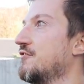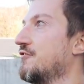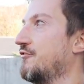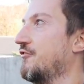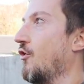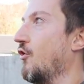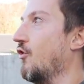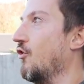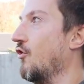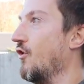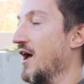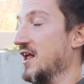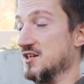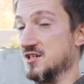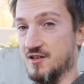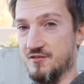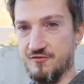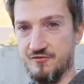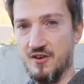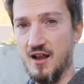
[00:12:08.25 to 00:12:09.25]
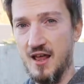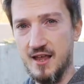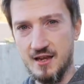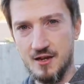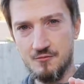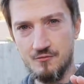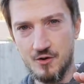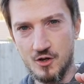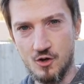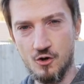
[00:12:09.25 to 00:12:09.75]
for actually flying
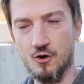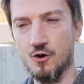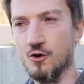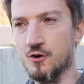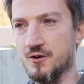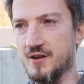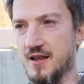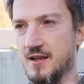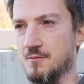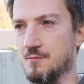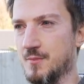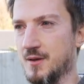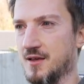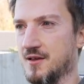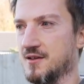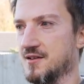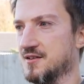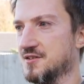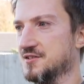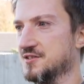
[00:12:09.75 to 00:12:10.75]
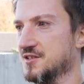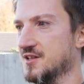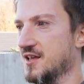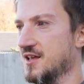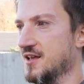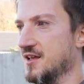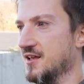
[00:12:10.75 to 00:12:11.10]
and recording, because